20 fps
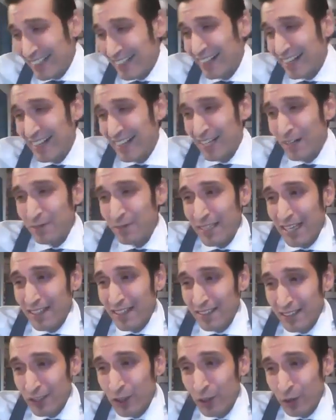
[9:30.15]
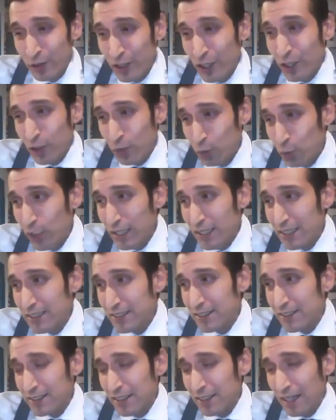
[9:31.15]
That there
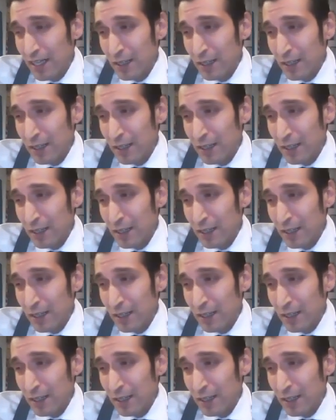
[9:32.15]
was